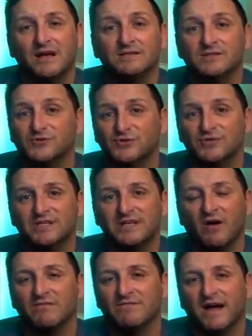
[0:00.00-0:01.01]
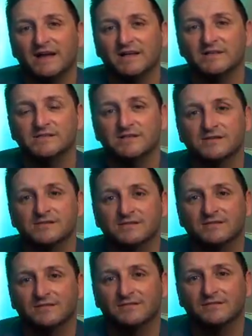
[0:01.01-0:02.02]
and to study your finances.